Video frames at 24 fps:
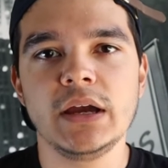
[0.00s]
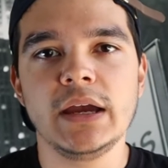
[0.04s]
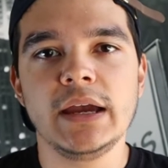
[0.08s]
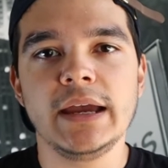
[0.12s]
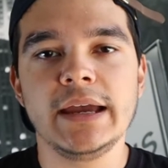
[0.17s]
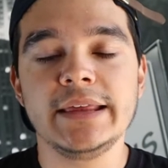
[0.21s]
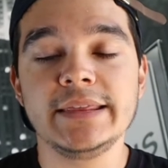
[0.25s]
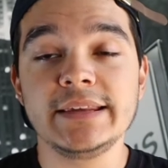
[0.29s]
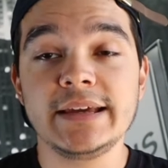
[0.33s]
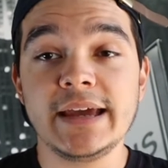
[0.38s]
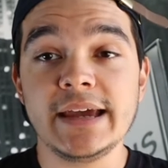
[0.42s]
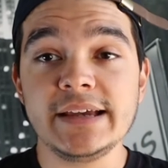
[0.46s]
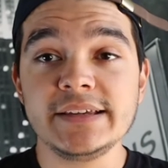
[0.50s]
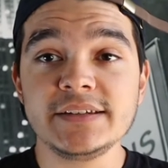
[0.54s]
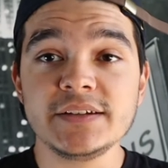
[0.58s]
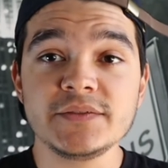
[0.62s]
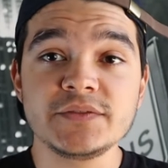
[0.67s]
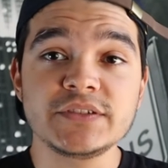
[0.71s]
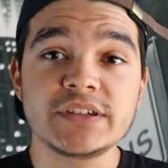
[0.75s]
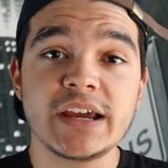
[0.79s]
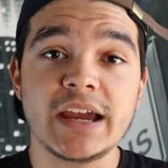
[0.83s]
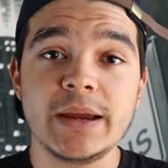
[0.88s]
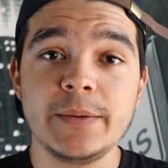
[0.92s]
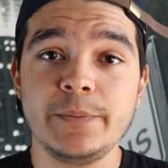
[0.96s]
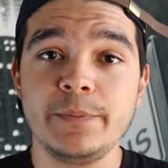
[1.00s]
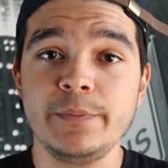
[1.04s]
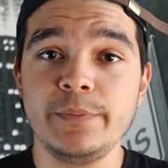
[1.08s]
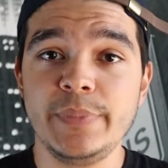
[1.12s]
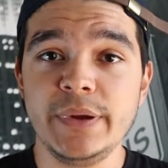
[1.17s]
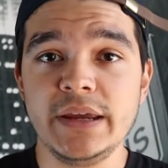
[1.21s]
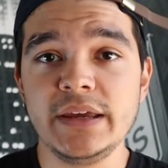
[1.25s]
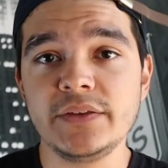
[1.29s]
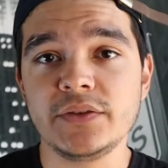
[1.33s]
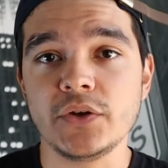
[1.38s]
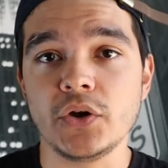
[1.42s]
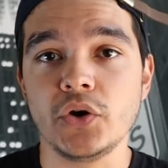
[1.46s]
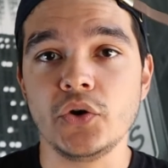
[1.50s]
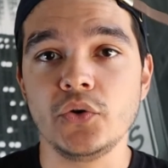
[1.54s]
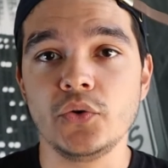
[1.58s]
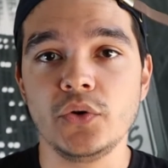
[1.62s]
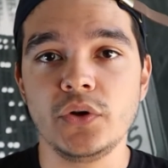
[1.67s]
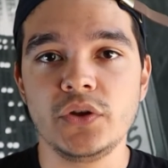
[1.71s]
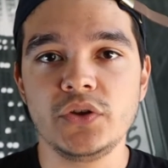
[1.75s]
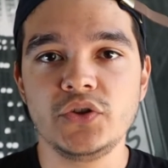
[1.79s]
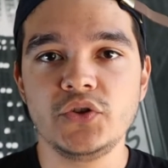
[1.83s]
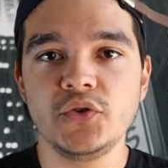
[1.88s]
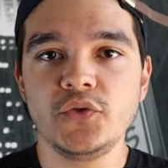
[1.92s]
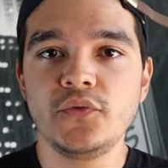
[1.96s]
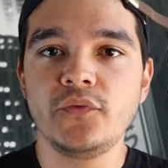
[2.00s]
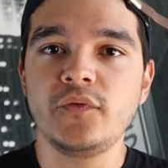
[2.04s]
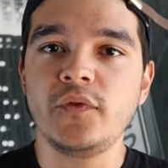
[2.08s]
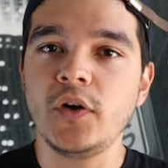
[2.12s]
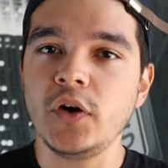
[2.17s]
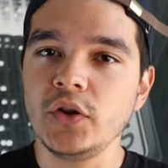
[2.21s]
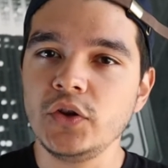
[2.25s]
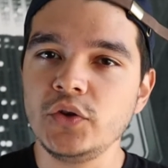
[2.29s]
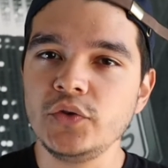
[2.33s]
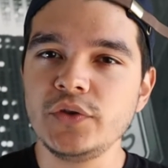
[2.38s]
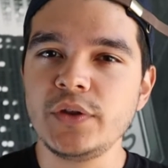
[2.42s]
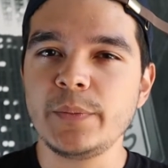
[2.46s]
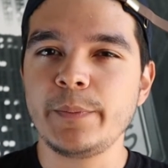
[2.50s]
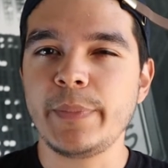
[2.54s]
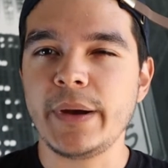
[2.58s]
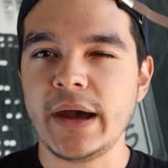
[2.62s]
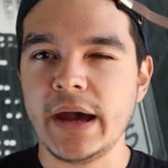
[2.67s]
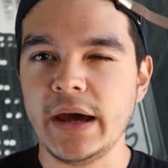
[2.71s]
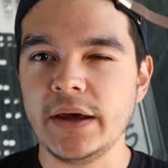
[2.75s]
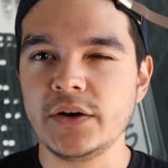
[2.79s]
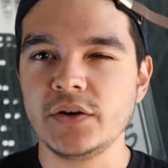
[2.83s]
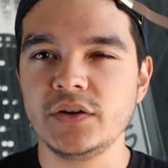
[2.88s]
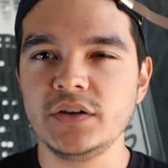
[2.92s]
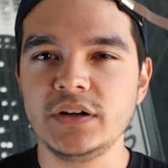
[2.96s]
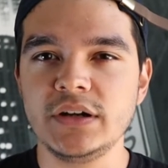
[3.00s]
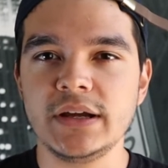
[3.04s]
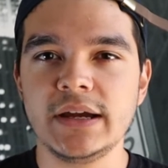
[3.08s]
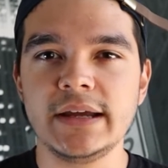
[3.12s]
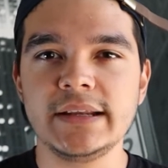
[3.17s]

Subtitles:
In the case of type B though, you follow the pattern